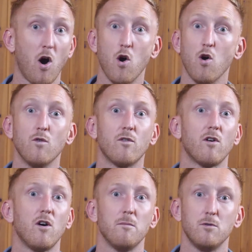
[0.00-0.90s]

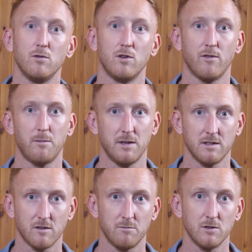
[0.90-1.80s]
overall mood of a
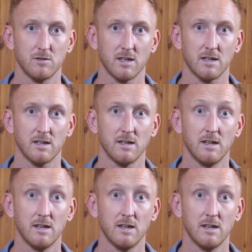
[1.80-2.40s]
piece of music,